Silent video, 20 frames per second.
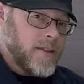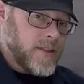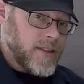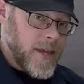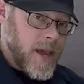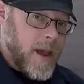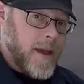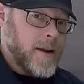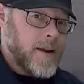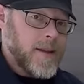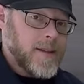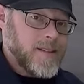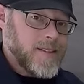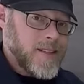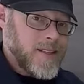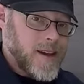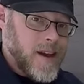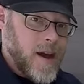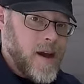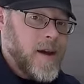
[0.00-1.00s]
That is
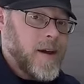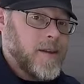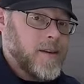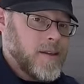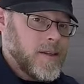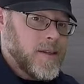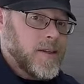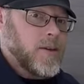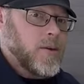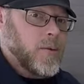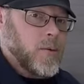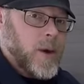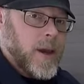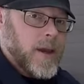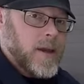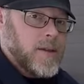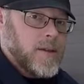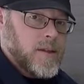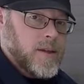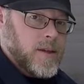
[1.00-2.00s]
the ideal
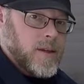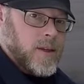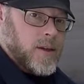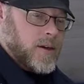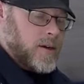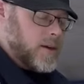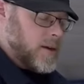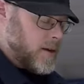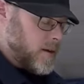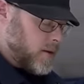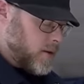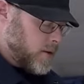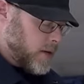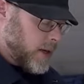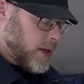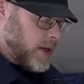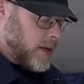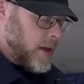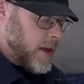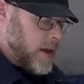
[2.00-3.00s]
way to cure
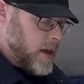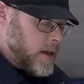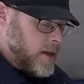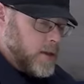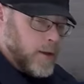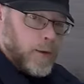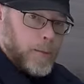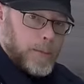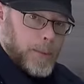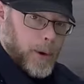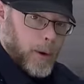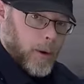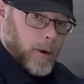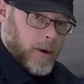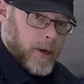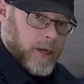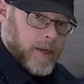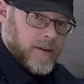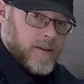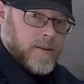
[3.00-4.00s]
concrete. You
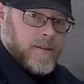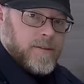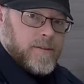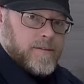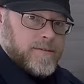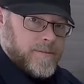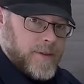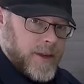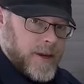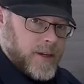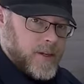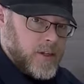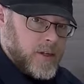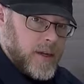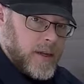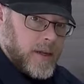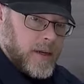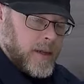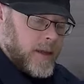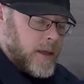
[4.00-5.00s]
pour it, finish
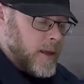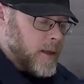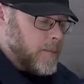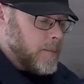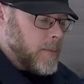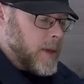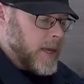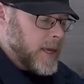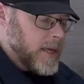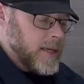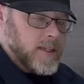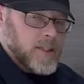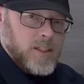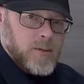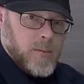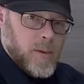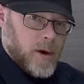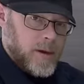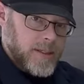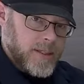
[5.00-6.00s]
it, make a
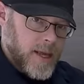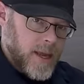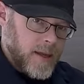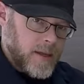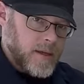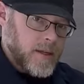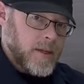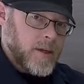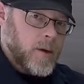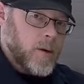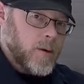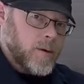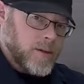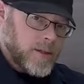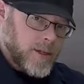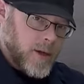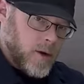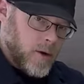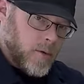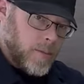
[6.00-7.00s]
small tent or
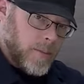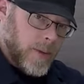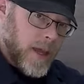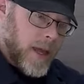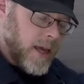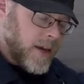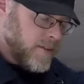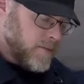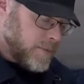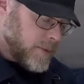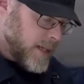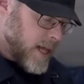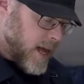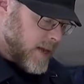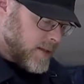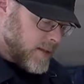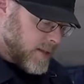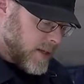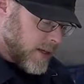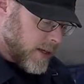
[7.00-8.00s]
dome out of
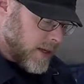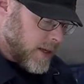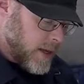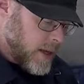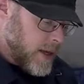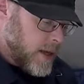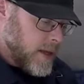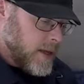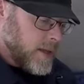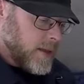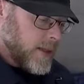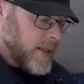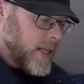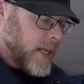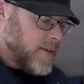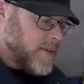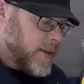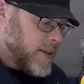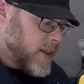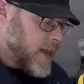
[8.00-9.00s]
plastic.
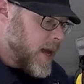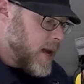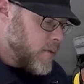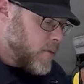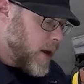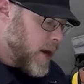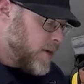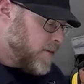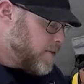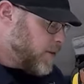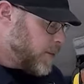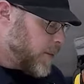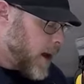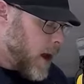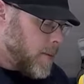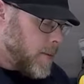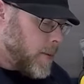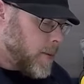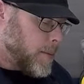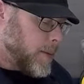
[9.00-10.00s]
Leave it that way for
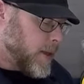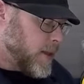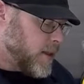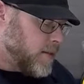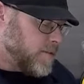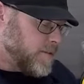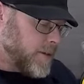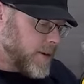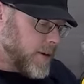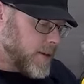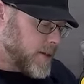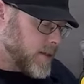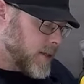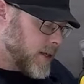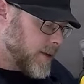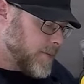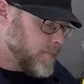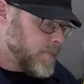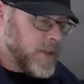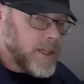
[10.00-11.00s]
probably the
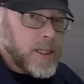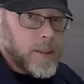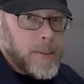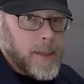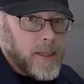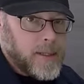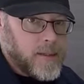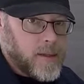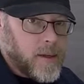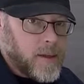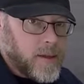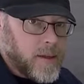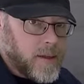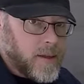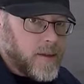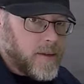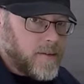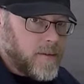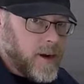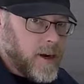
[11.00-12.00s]
first, it depends on
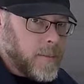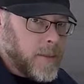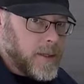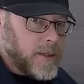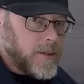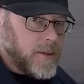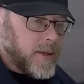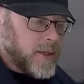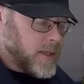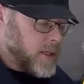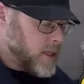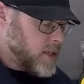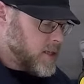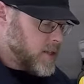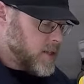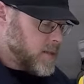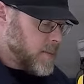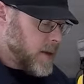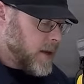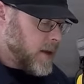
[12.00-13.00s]
the environmental
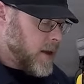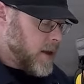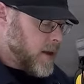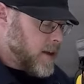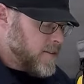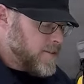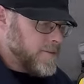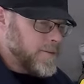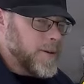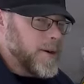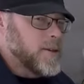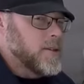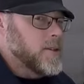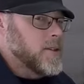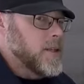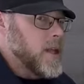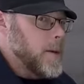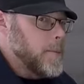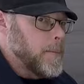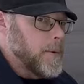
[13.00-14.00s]
conditions, but first
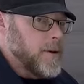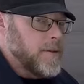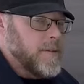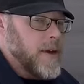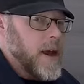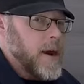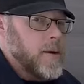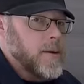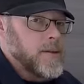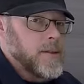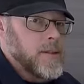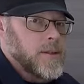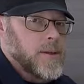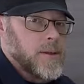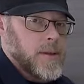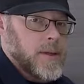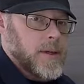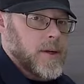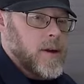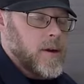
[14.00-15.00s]
number of hours
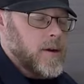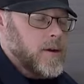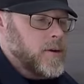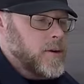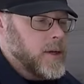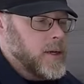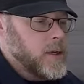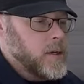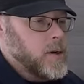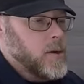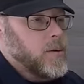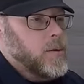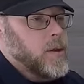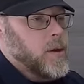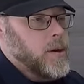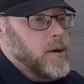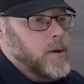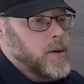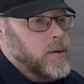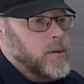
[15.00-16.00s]
until the concrete no
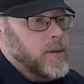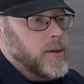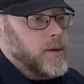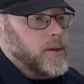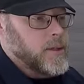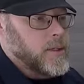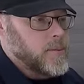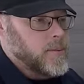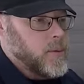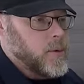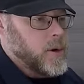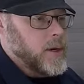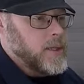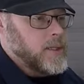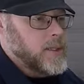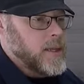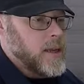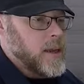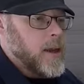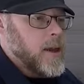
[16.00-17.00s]
longer looks
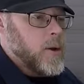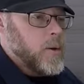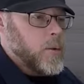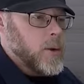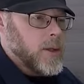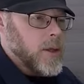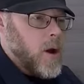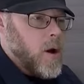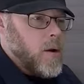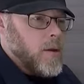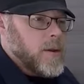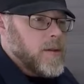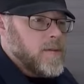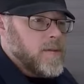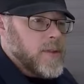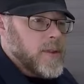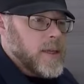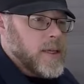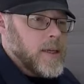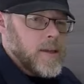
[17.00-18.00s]
moist. With all
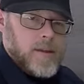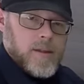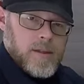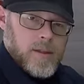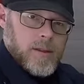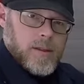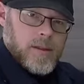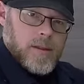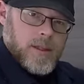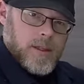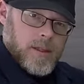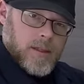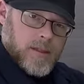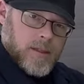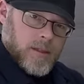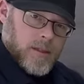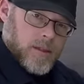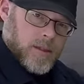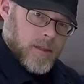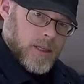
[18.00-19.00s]
of the, the,
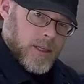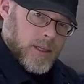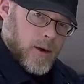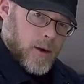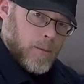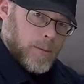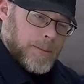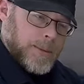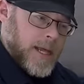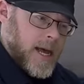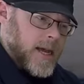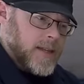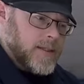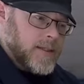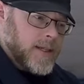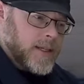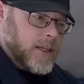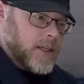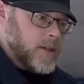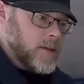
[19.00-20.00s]
the dome
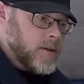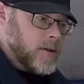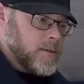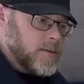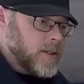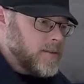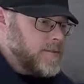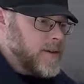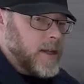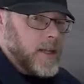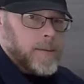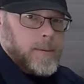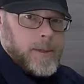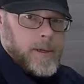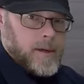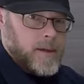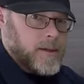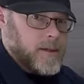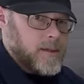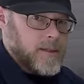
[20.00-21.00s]
plastic, you'll develop
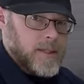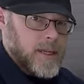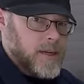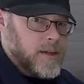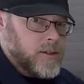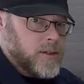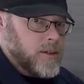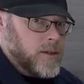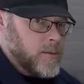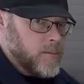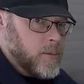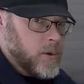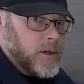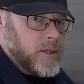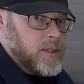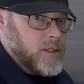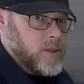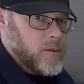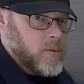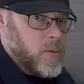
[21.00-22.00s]
condensation and
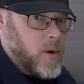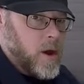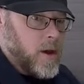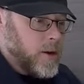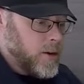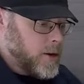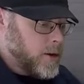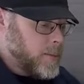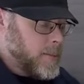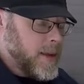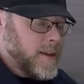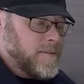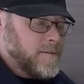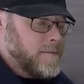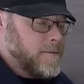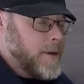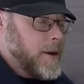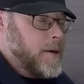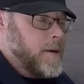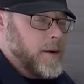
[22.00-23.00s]
moisture and water. It'll be a
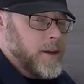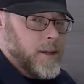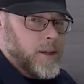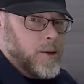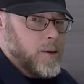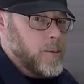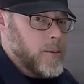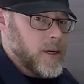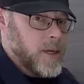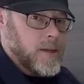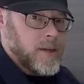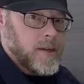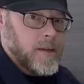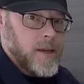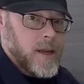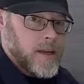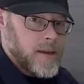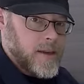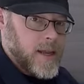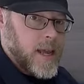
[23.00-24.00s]
very humid
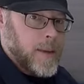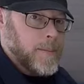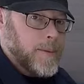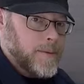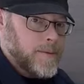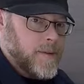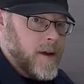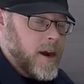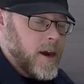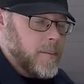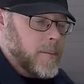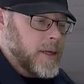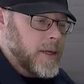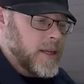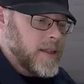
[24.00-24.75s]
and damp environment.